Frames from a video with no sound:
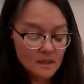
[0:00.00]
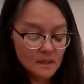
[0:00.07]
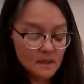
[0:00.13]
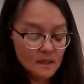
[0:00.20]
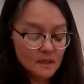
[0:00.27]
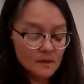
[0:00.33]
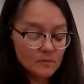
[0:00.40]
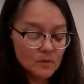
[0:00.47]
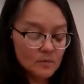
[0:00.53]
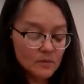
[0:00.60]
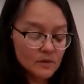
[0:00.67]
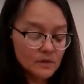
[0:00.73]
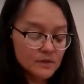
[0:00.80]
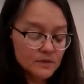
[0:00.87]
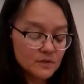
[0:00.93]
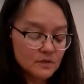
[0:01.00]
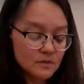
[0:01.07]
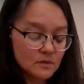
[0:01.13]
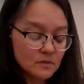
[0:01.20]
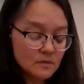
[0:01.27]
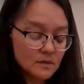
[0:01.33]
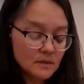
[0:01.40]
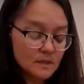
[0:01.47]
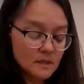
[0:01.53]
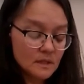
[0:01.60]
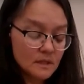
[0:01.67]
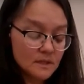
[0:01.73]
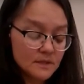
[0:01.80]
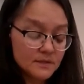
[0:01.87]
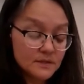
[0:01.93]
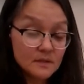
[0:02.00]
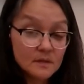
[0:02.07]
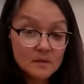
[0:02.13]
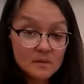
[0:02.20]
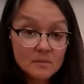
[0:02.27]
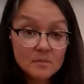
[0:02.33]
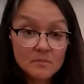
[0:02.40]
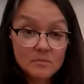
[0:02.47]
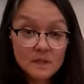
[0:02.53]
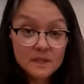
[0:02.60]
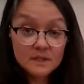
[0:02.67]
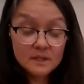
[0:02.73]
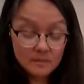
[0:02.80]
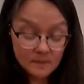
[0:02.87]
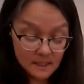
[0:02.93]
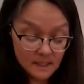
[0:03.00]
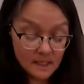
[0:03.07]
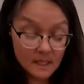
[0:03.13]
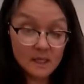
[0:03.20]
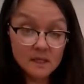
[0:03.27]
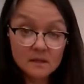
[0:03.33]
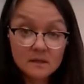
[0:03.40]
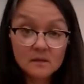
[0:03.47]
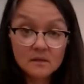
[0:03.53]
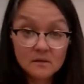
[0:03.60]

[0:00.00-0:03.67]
and what we're going to do is meet them again